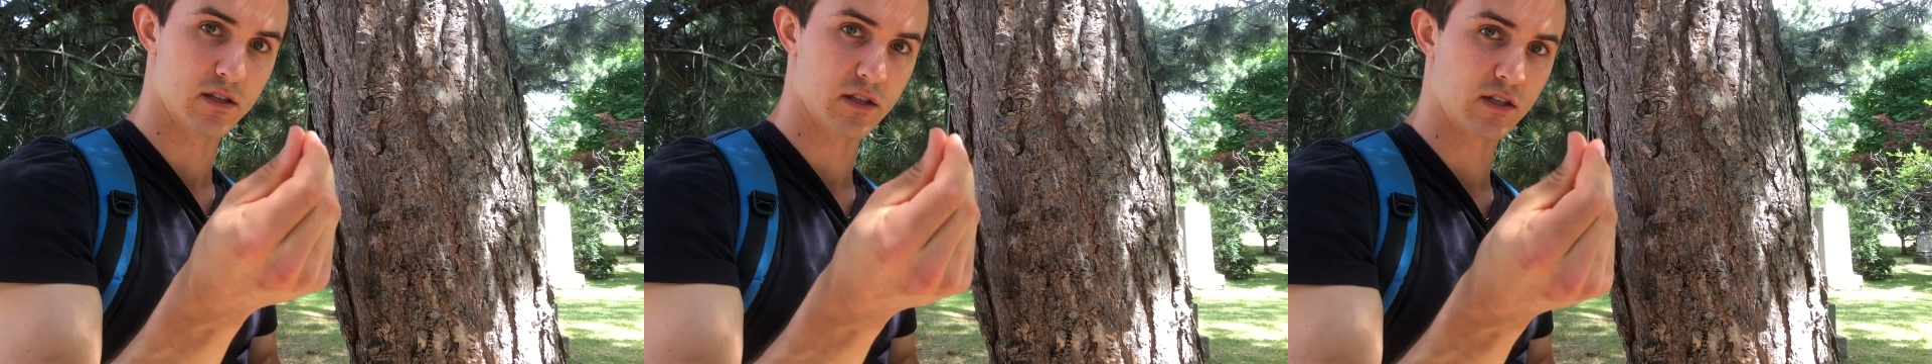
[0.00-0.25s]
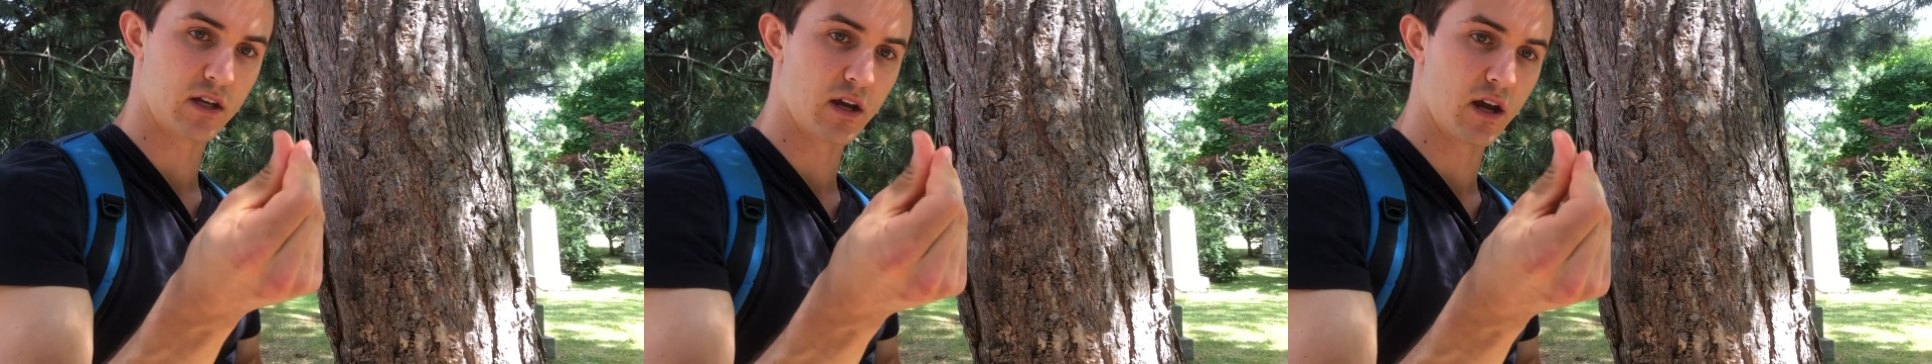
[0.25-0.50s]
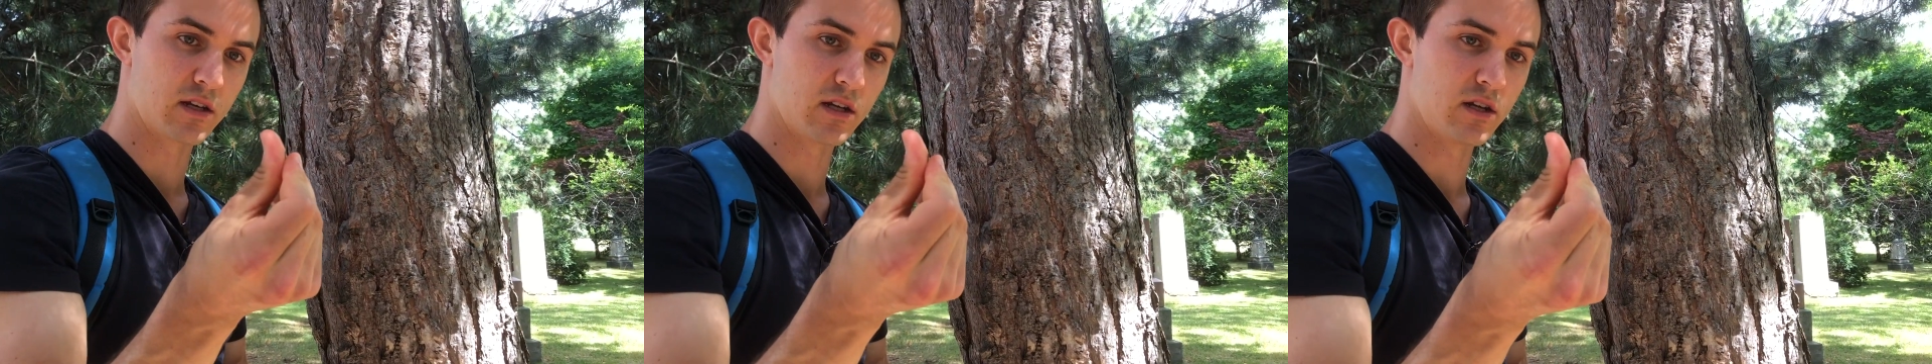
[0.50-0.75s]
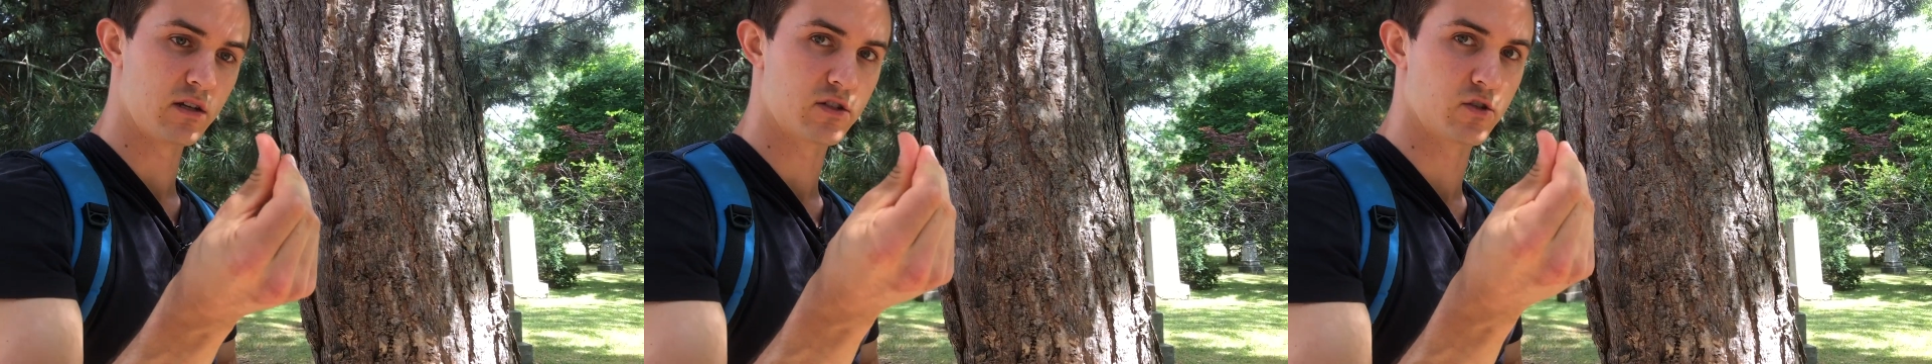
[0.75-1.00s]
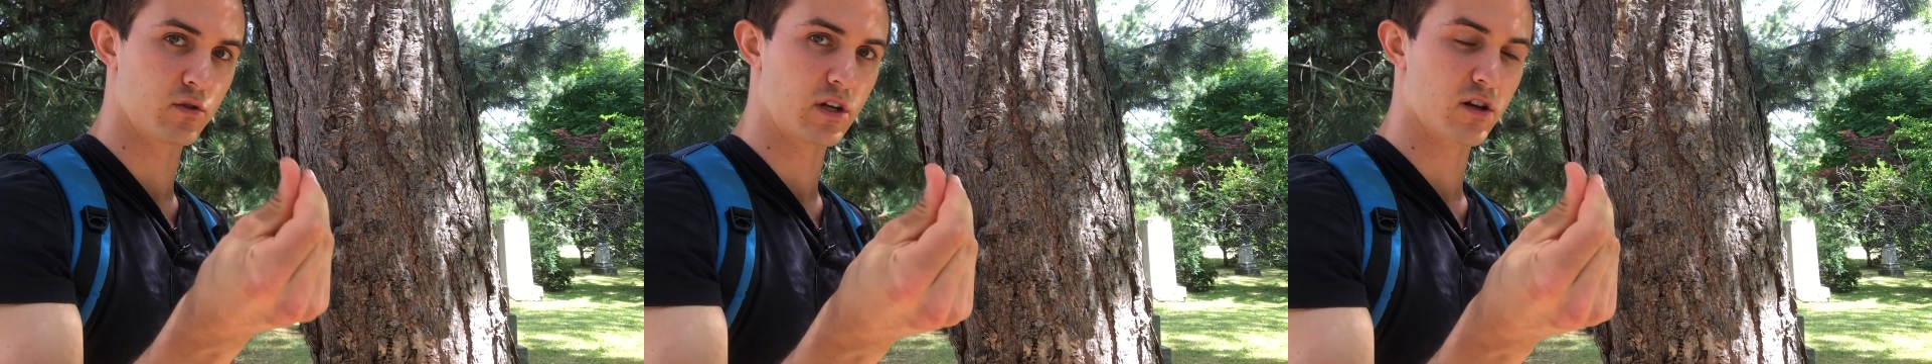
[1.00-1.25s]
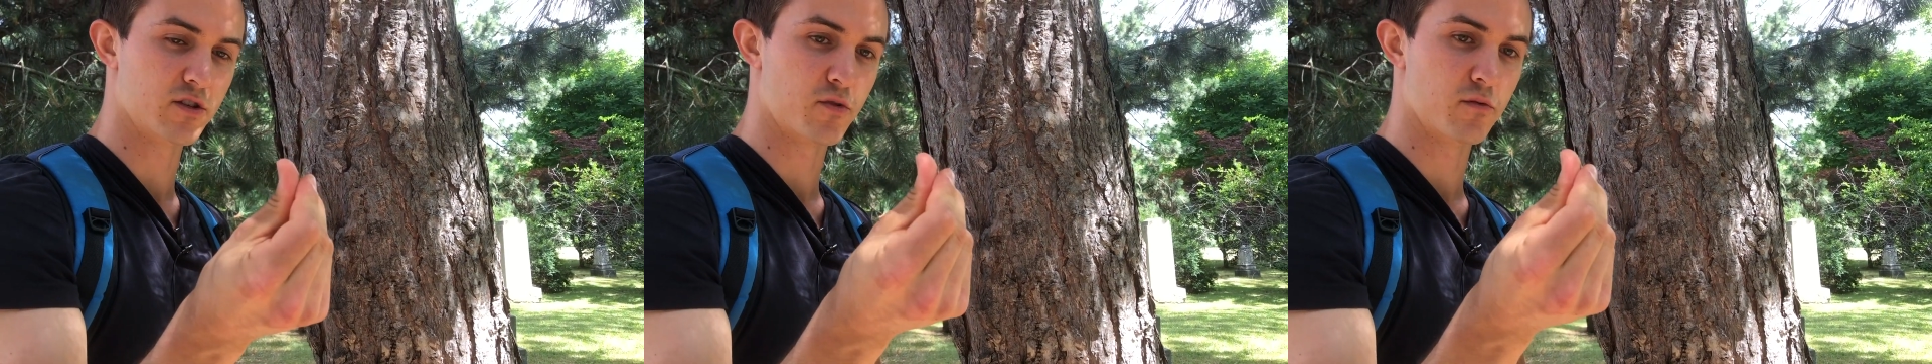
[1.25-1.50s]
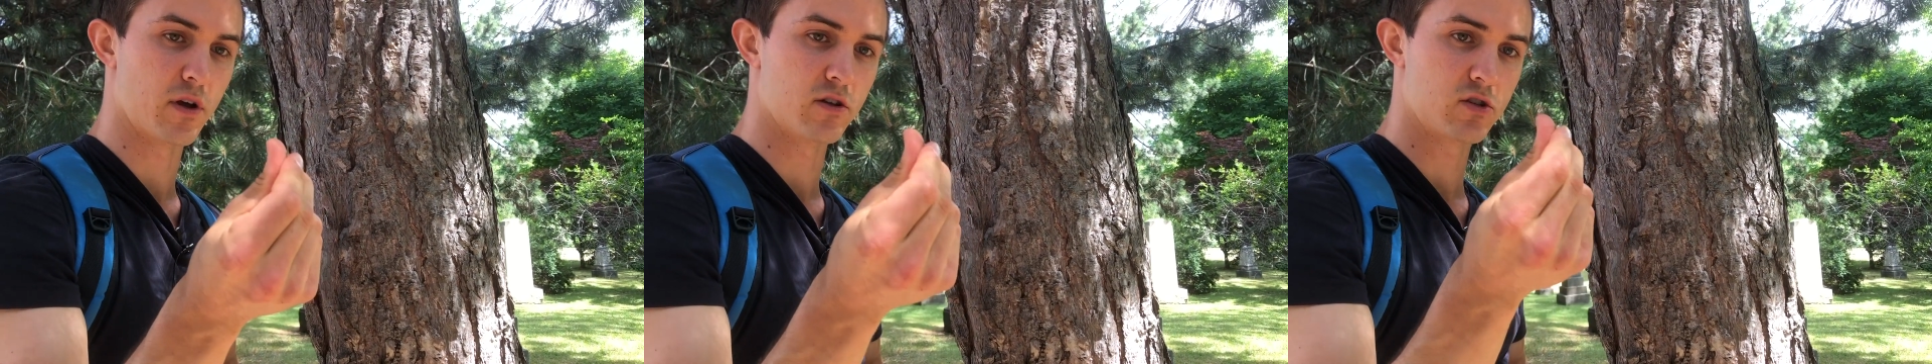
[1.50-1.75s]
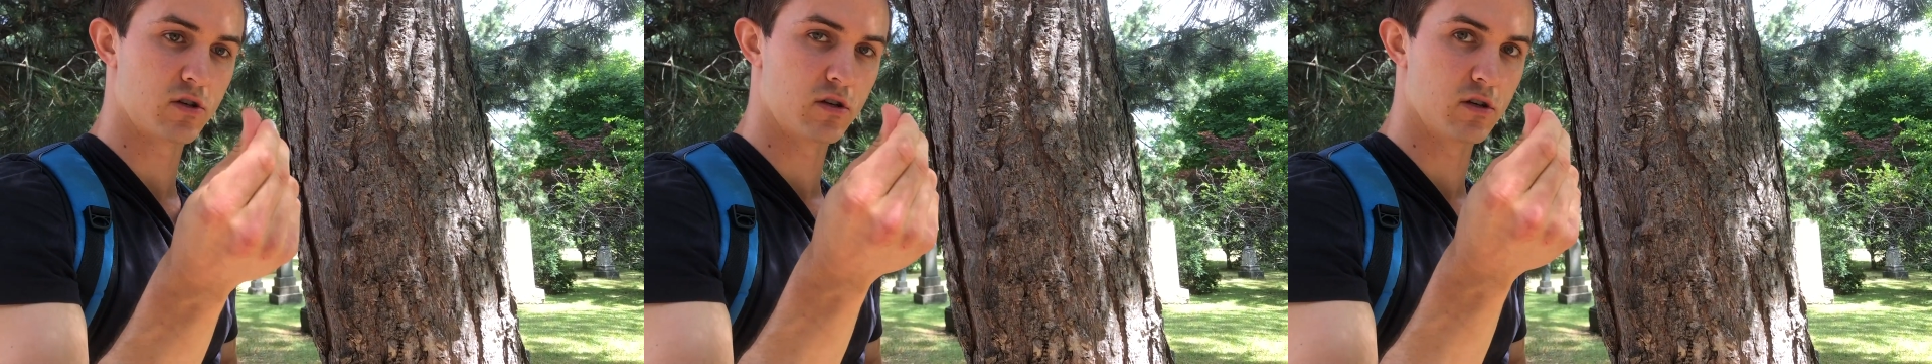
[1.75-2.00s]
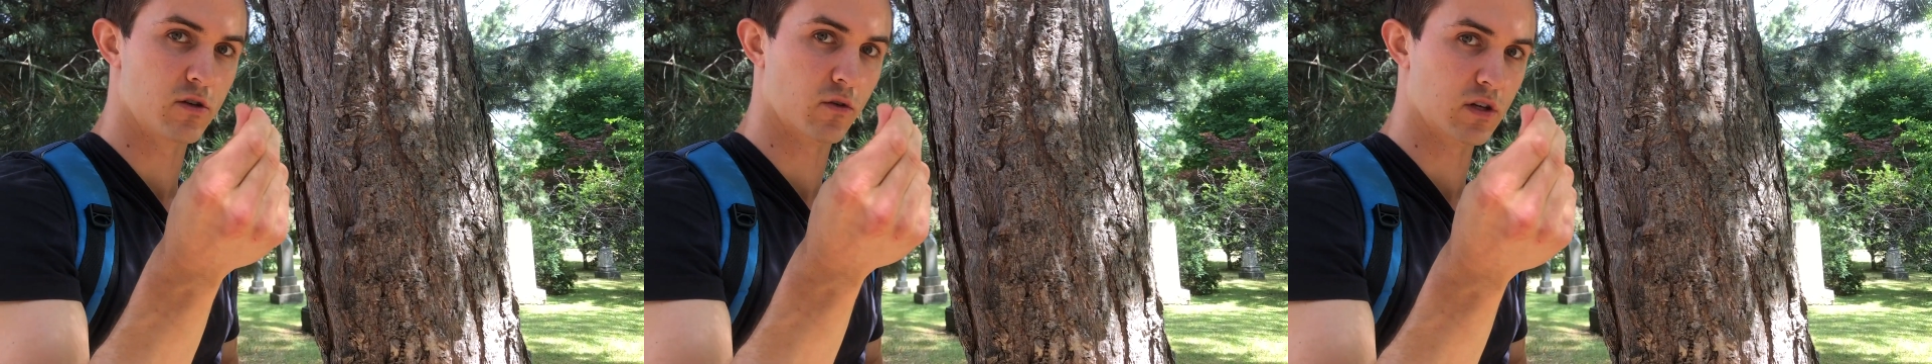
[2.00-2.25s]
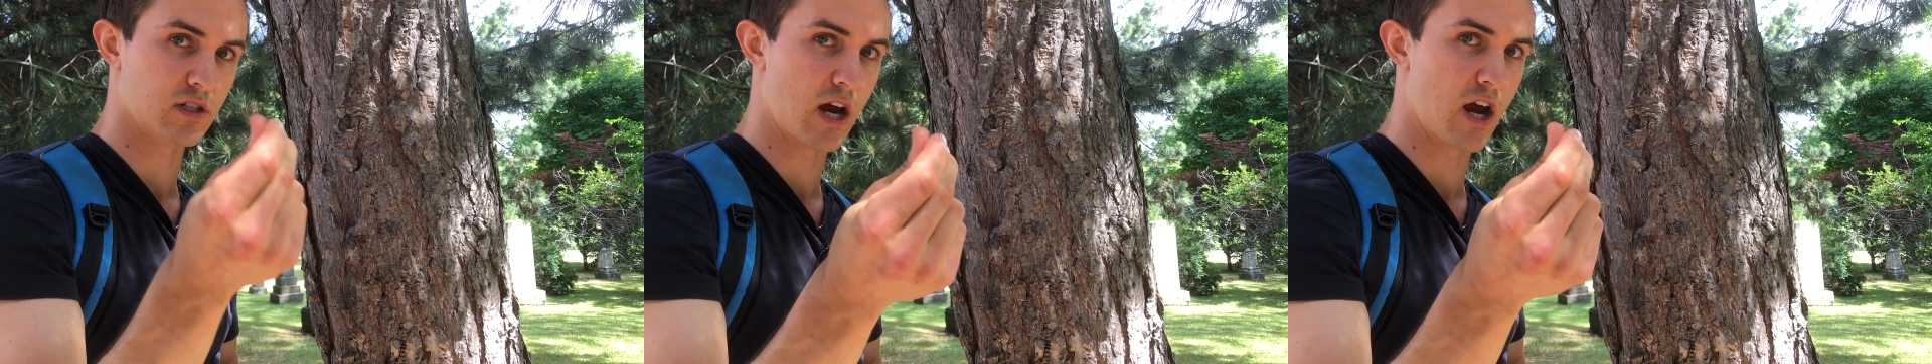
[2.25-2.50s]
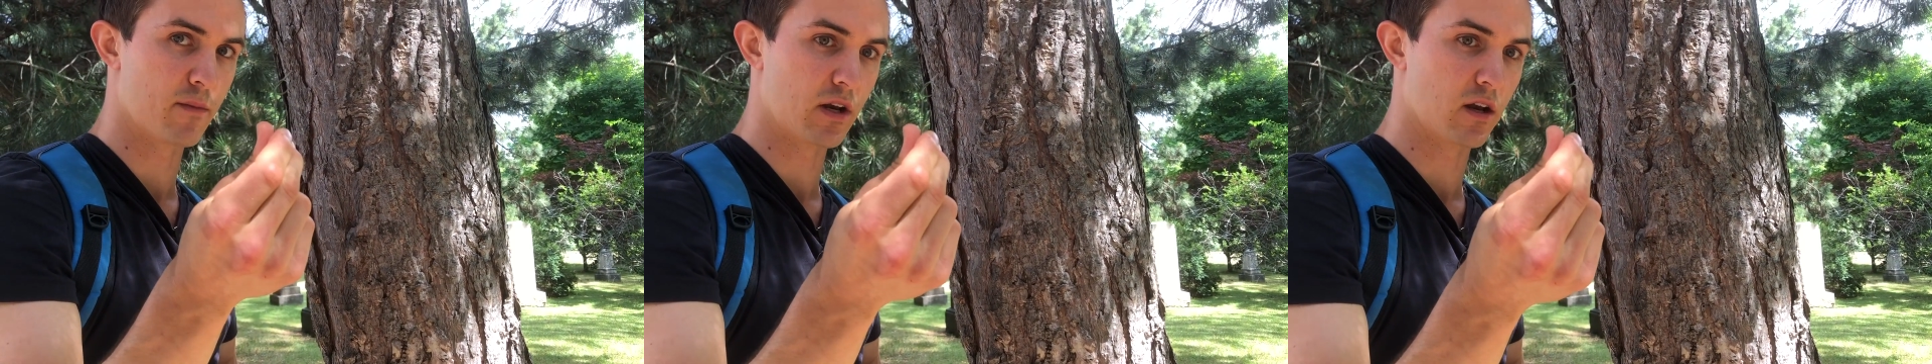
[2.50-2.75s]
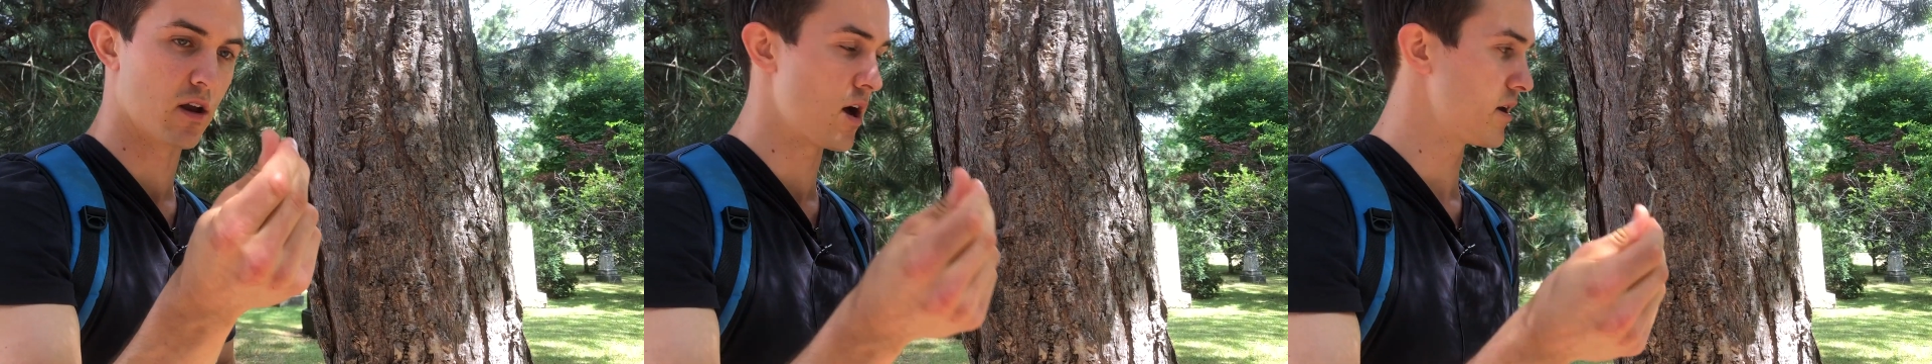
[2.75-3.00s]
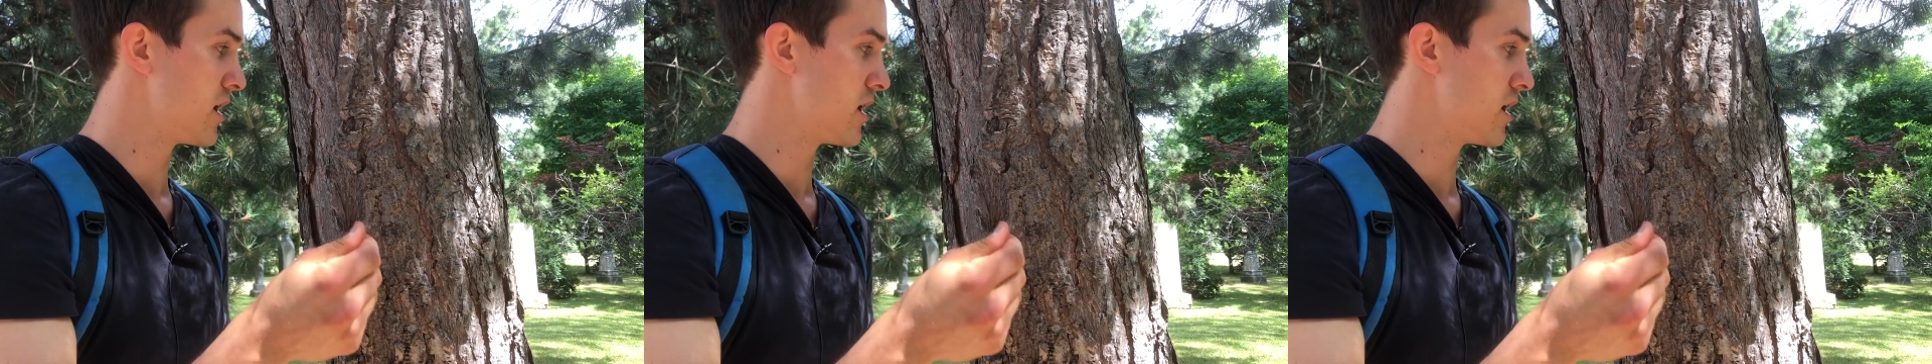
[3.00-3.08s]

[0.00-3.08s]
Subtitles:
is key ID, 2 needles per bunch. You can tie them in a knot.